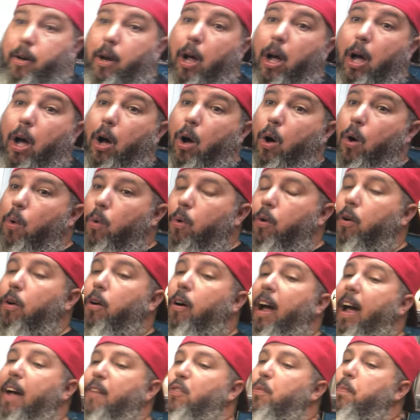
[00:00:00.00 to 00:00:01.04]
No,
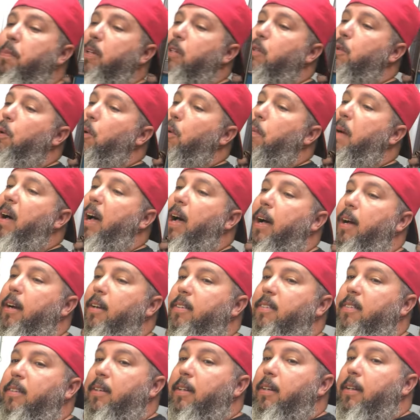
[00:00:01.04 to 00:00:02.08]
Craftsman
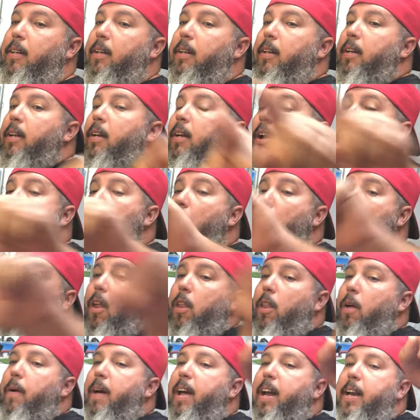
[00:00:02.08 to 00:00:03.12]
toolbox.
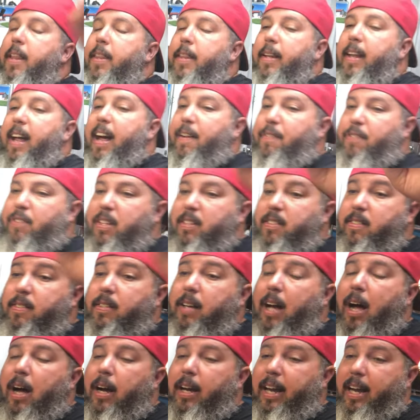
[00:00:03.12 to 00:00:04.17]
All the way to the left, the
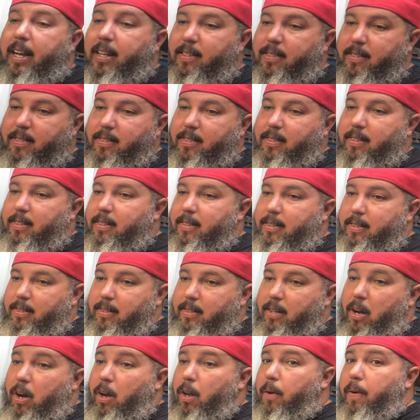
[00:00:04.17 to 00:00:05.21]
sockets.
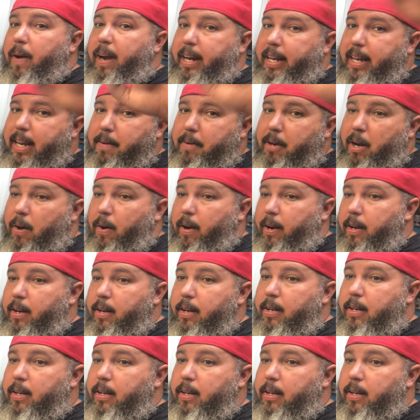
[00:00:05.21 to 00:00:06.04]
All the way, keep going.